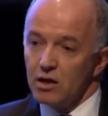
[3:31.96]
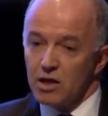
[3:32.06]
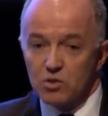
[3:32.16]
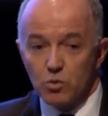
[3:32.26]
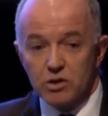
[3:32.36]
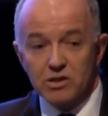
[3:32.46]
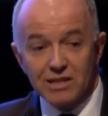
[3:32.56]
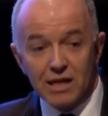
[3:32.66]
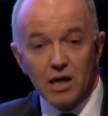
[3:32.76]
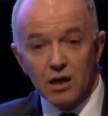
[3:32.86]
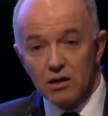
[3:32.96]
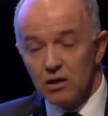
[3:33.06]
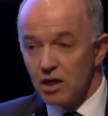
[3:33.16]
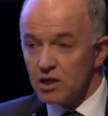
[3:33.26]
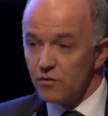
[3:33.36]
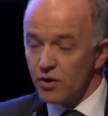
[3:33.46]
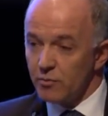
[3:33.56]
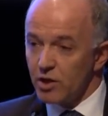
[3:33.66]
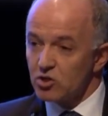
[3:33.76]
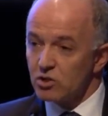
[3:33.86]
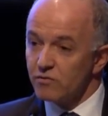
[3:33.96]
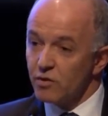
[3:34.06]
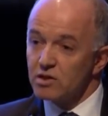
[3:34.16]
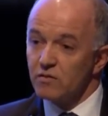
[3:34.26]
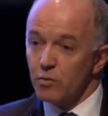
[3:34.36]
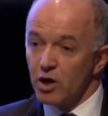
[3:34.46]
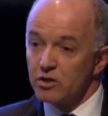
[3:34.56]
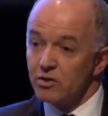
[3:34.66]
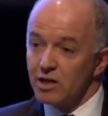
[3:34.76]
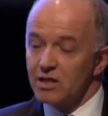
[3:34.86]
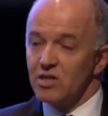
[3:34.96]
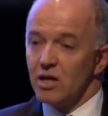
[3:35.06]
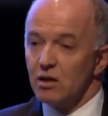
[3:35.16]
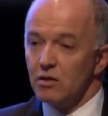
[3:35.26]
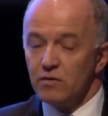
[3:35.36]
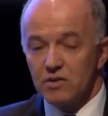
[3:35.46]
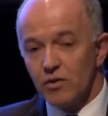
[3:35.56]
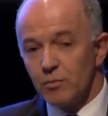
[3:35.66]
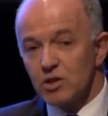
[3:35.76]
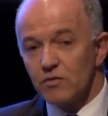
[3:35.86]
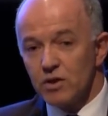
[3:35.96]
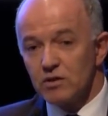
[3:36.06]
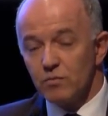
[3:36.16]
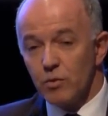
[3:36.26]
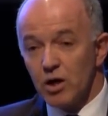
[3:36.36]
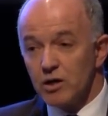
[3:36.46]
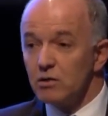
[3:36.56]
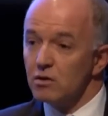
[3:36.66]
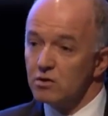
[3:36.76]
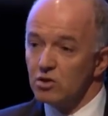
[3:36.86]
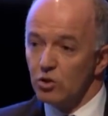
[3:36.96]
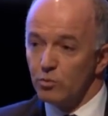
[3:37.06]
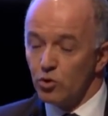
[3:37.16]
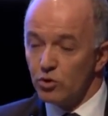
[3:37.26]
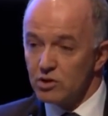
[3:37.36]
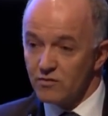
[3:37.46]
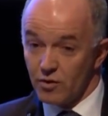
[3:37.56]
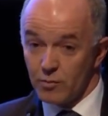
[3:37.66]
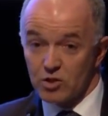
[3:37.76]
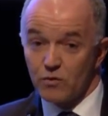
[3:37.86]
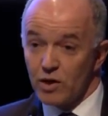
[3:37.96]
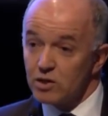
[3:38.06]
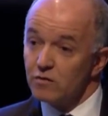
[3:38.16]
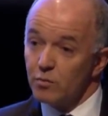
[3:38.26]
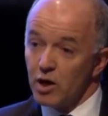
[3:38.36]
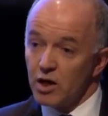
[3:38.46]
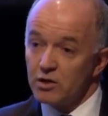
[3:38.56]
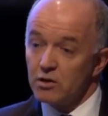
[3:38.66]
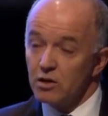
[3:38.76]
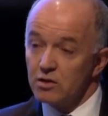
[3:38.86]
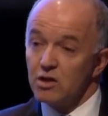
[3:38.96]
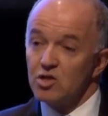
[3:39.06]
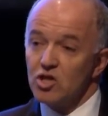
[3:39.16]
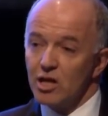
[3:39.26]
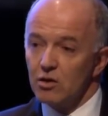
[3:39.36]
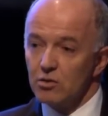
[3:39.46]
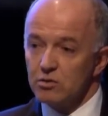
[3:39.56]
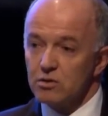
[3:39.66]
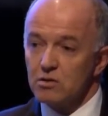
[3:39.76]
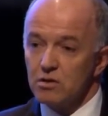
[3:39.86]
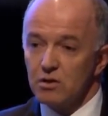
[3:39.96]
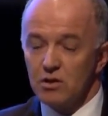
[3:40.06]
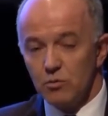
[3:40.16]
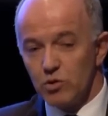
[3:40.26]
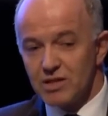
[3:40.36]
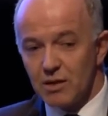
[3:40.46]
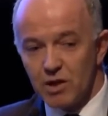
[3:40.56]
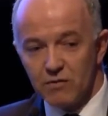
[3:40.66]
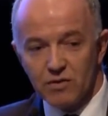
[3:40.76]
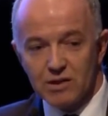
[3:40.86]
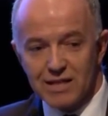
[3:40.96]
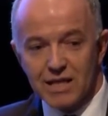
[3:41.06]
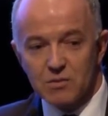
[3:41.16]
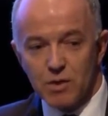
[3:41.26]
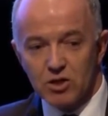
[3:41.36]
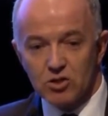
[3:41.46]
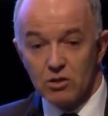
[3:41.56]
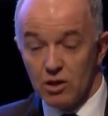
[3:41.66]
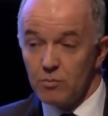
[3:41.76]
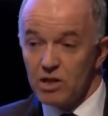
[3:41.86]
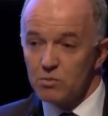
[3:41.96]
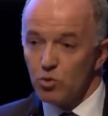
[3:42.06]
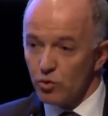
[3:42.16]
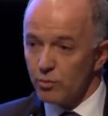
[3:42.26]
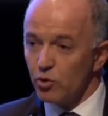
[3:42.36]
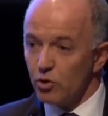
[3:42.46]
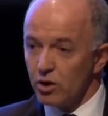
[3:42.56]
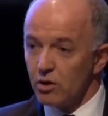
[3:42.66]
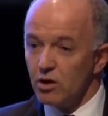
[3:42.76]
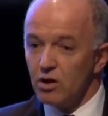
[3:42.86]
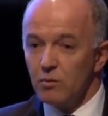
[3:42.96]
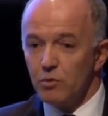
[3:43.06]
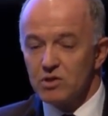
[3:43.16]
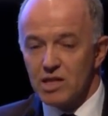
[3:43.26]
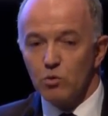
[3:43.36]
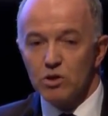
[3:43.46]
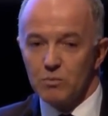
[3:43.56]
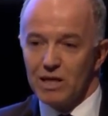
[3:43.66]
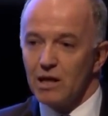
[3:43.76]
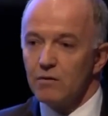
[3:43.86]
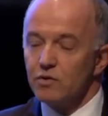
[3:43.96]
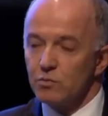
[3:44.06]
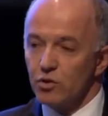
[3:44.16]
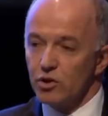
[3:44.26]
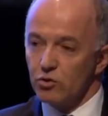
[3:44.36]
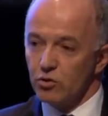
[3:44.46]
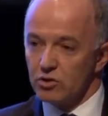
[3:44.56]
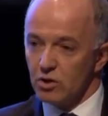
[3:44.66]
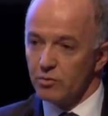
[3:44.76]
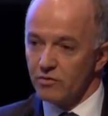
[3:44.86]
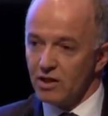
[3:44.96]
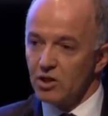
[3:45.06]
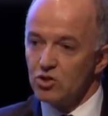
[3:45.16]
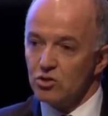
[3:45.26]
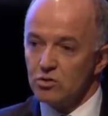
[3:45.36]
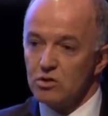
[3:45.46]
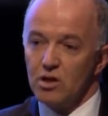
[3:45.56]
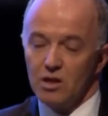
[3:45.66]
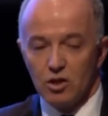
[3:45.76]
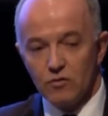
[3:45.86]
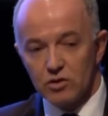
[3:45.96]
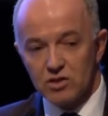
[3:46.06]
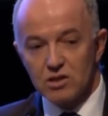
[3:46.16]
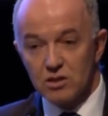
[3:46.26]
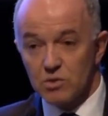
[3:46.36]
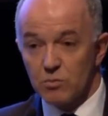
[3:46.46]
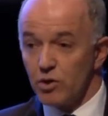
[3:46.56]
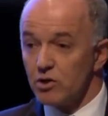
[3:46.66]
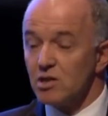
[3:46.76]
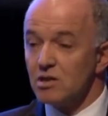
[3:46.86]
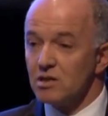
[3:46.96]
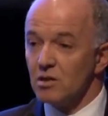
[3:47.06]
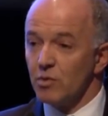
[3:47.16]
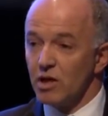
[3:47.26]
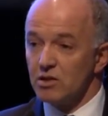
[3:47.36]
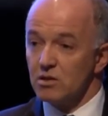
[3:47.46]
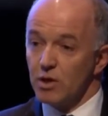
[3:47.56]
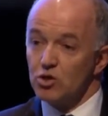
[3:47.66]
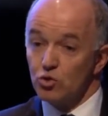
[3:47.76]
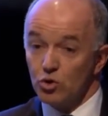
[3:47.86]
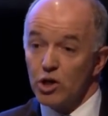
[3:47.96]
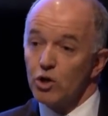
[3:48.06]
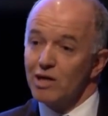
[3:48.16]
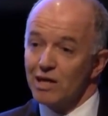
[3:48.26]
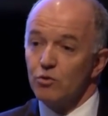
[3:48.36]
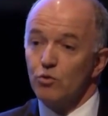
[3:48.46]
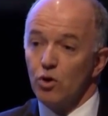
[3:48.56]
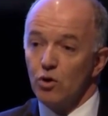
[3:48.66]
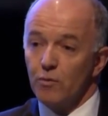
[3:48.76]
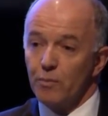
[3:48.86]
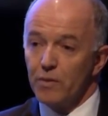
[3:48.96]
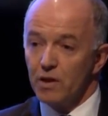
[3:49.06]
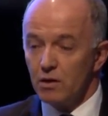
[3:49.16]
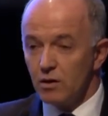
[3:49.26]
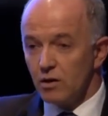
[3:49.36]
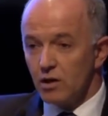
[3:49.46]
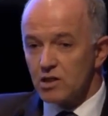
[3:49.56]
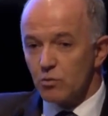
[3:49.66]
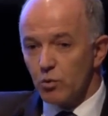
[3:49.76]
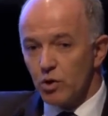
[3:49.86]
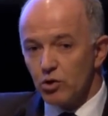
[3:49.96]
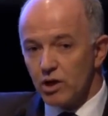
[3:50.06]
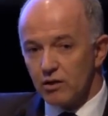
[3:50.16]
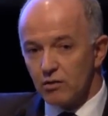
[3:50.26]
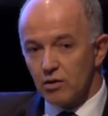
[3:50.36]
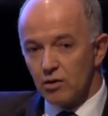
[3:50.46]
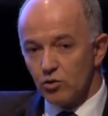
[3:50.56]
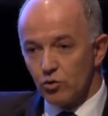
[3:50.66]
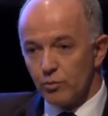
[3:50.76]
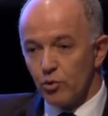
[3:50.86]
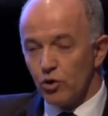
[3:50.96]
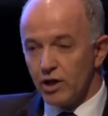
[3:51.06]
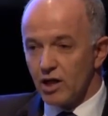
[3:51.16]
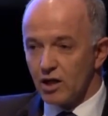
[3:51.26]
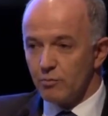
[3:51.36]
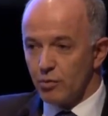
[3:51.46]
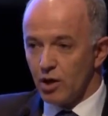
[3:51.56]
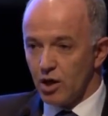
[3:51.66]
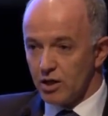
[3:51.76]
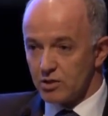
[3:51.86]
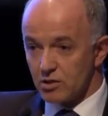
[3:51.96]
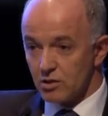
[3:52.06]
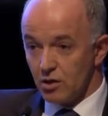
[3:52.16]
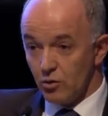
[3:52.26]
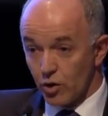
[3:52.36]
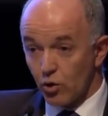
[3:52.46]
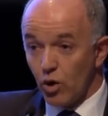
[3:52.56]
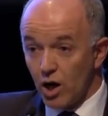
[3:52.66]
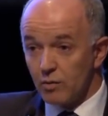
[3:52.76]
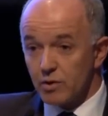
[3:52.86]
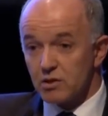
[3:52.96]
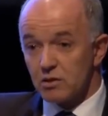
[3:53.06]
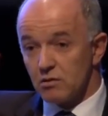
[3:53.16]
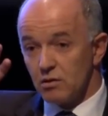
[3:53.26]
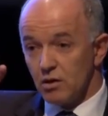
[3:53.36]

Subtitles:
Guess what? Today, it's very much front of mind to the executive. It's very much front of mind to your board. It's very much front of mind to your shareholders. What does that mean for the tax manager? It means more reporting, because they want to be comfortable that you're on top of the issues. You've got systems and processes in place to make sure you don't get it wrong. So when we look at your reporting and compliance requirements